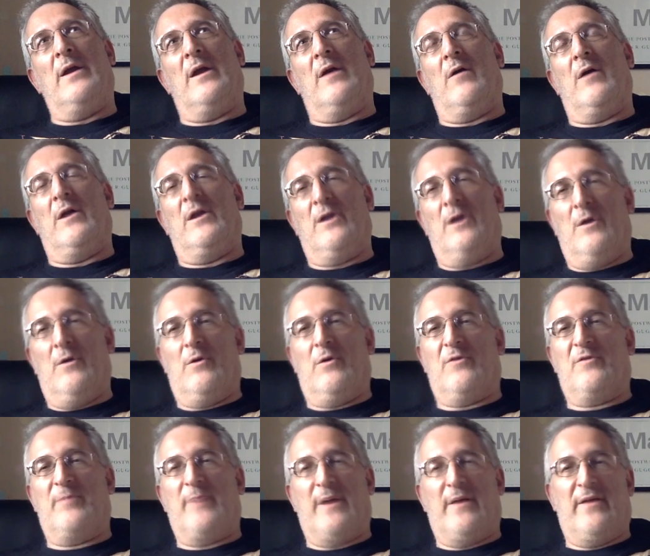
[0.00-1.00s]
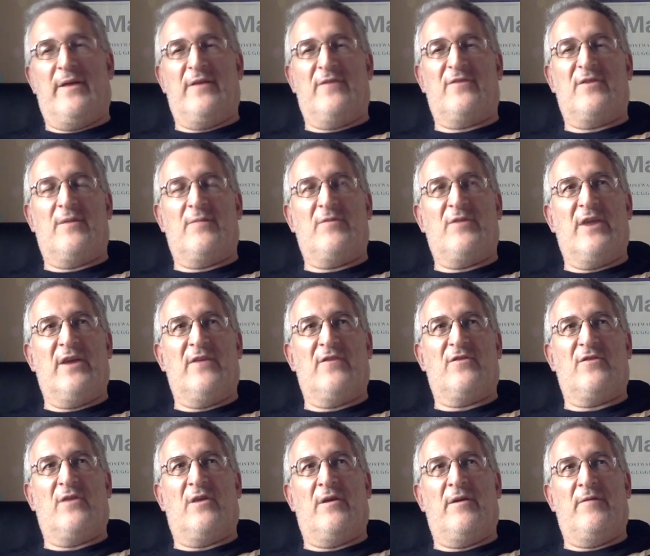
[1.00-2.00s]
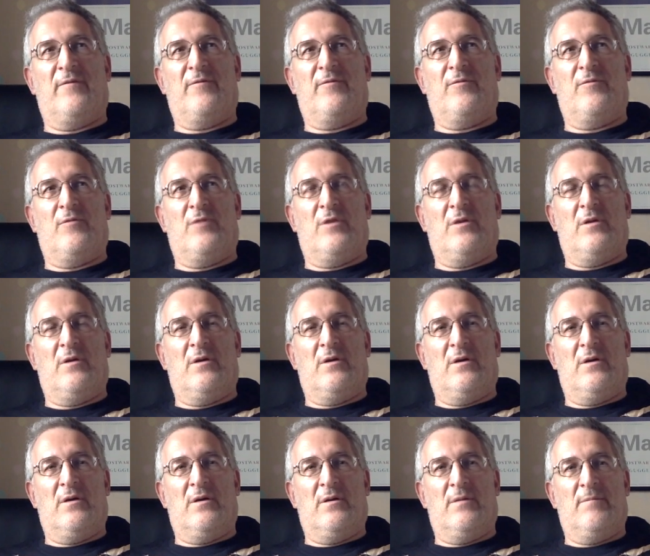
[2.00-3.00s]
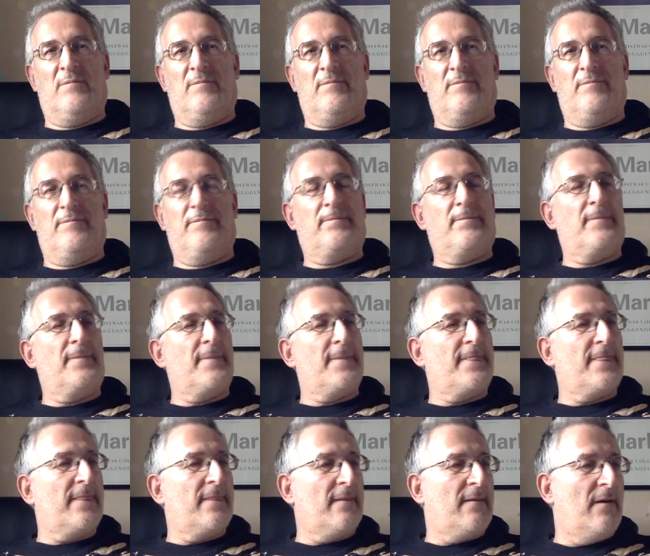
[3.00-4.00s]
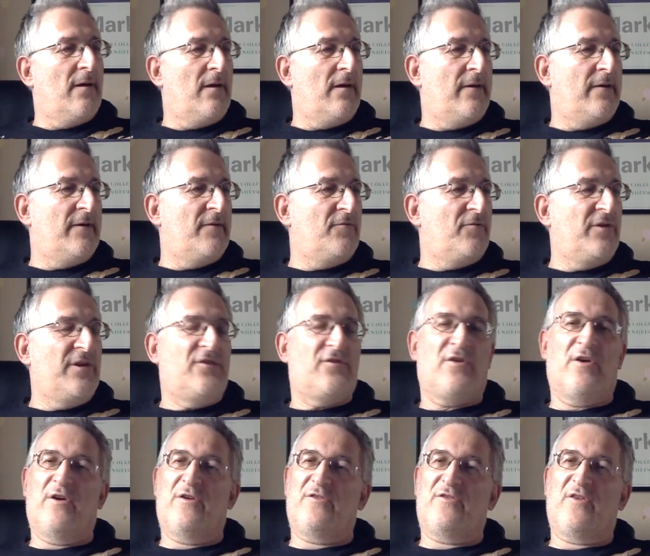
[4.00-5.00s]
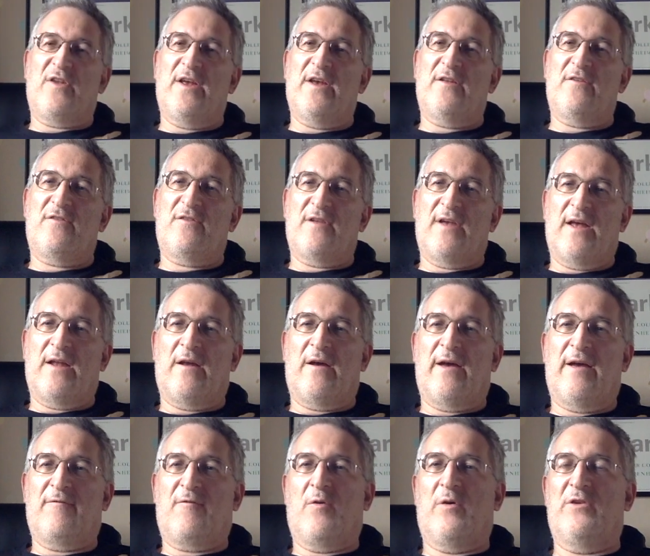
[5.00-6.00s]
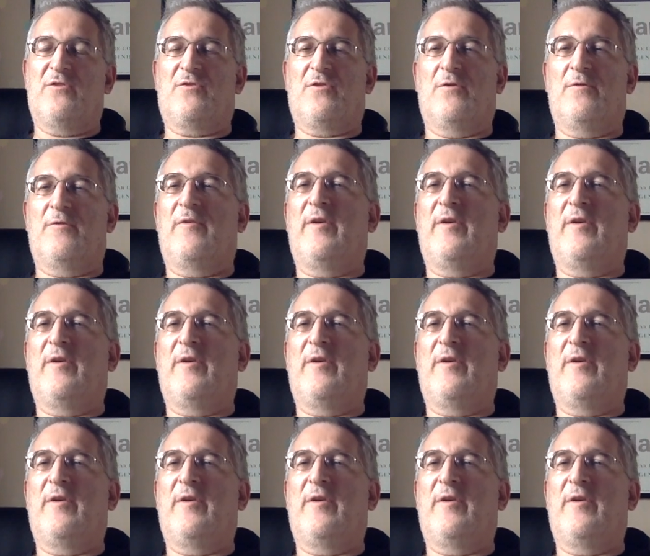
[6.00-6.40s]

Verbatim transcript: know, I know a lot about that subject. I've um, I've researched it, and I have quite strong